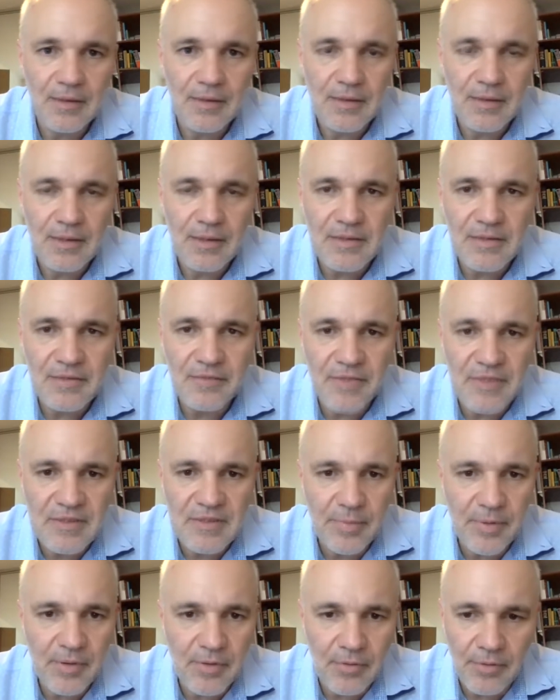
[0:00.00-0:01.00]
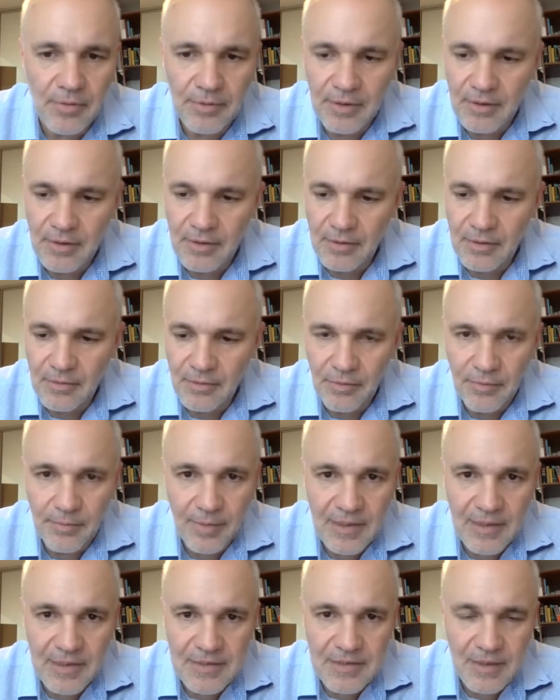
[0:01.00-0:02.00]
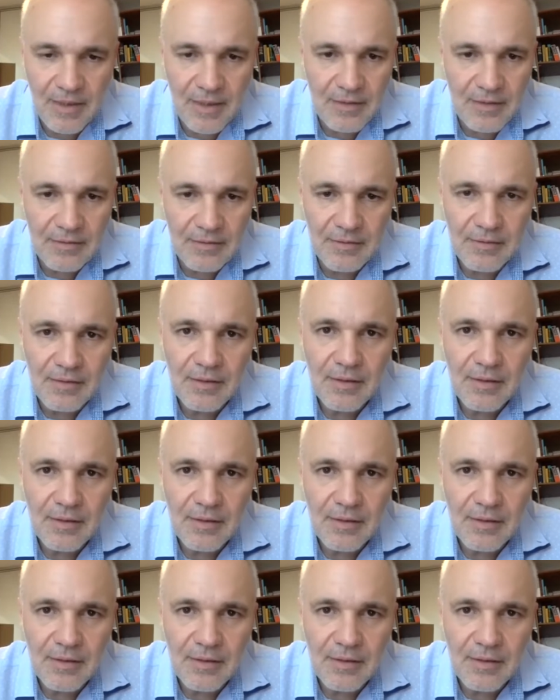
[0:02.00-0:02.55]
Is it visible on my screen?